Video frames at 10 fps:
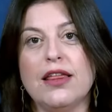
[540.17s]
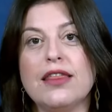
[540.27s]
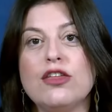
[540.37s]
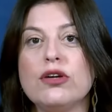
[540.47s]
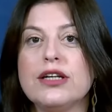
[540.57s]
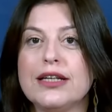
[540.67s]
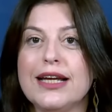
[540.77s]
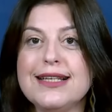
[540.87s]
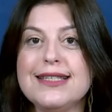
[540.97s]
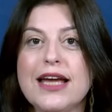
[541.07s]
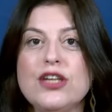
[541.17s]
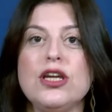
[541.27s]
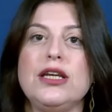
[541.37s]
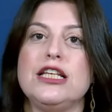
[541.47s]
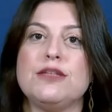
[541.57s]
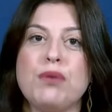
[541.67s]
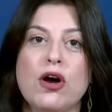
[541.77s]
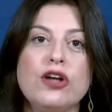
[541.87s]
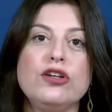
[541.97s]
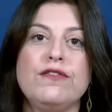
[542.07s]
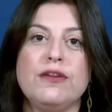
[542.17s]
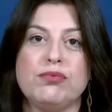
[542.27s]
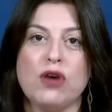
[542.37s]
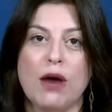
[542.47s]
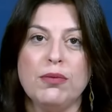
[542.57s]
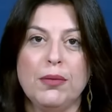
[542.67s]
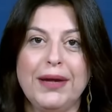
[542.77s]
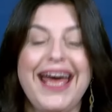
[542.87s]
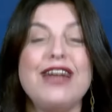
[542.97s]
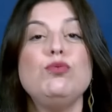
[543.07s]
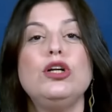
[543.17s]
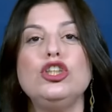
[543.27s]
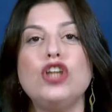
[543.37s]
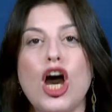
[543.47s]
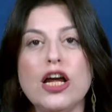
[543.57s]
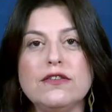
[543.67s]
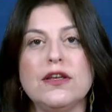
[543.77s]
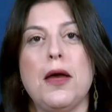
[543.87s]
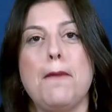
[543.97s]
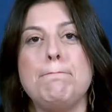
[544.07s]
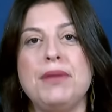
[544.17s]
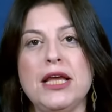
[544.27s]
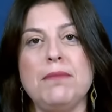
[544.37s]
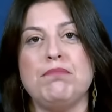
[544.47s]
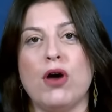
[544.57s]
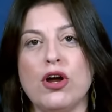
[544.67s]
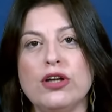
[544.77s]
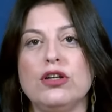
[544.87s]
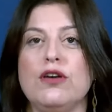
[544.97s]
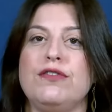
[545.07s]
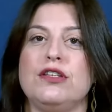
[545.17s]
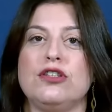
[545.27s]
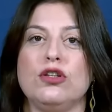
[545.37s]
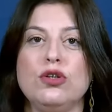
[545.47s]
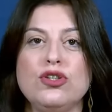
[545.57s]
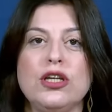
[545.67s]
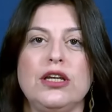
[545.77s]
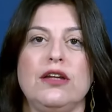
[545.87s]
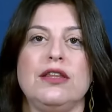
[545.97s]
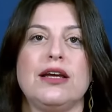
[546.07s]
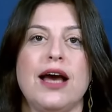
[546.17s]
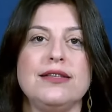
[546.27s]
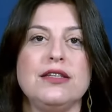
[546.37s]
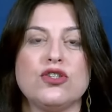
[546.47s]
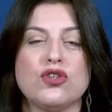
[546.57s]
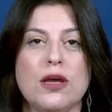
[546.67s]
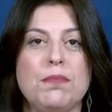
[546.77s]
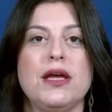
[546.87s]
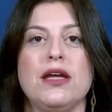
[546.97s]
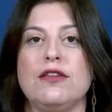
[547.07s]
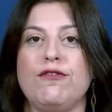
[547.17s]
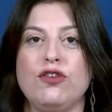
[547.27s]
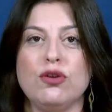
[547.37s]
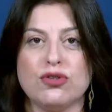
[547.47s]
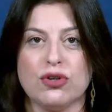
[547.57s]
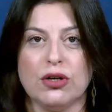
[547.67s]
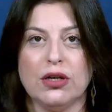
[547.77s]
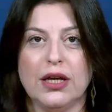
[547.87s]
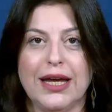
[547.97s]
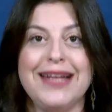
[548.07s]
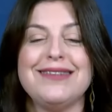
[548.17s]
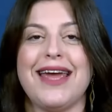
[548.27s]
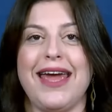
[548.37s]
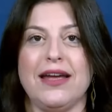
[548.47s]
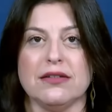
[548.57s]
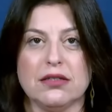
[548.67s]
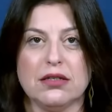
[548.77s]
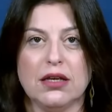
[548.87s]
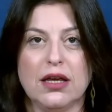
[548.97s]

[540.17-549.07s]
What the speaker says: that the organization is part of the problem and will not be part of the solution in the Gaza Strip in the future. It can't.